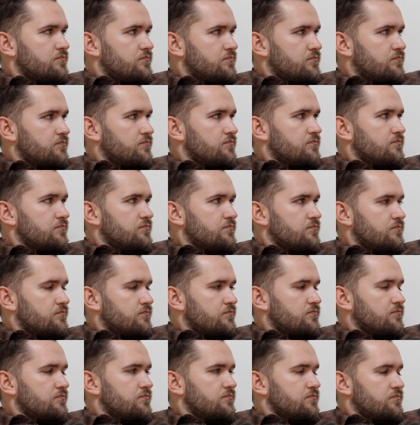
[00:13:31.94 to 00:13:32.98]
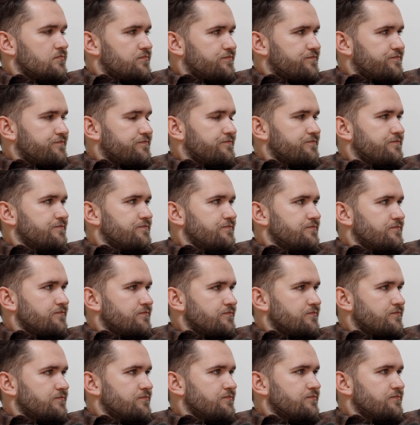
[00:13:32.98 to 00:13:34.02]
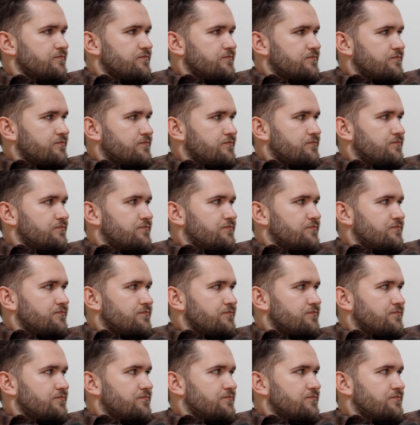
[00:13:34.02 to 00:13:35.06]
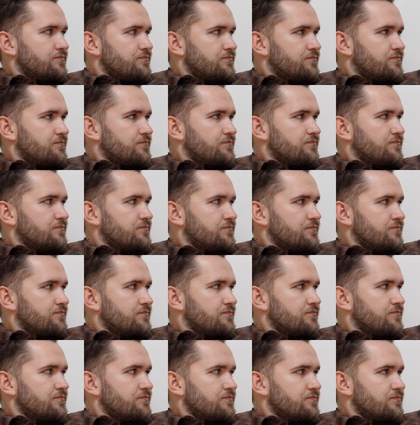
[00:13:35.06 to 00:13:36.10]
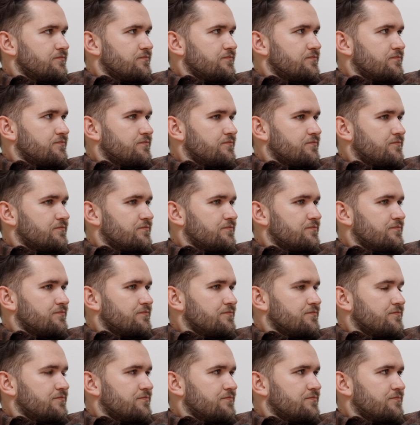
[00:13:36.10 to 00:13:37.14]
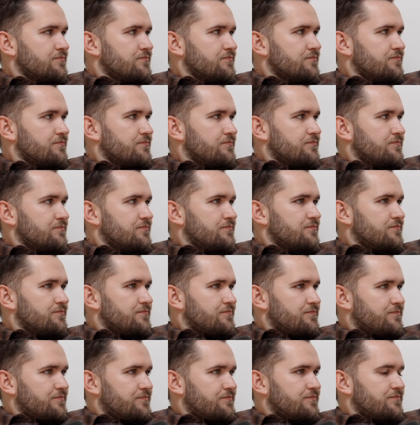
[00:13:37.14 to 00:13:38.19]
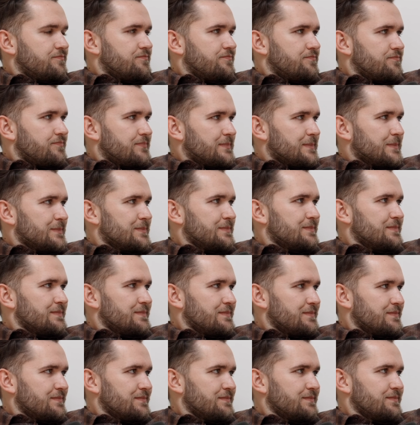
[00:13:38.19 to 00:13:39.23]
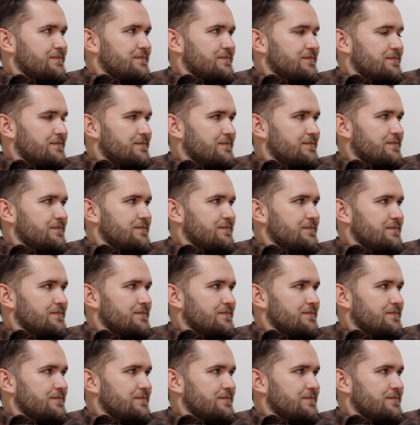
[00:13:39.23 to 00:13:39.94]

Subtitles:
(silent)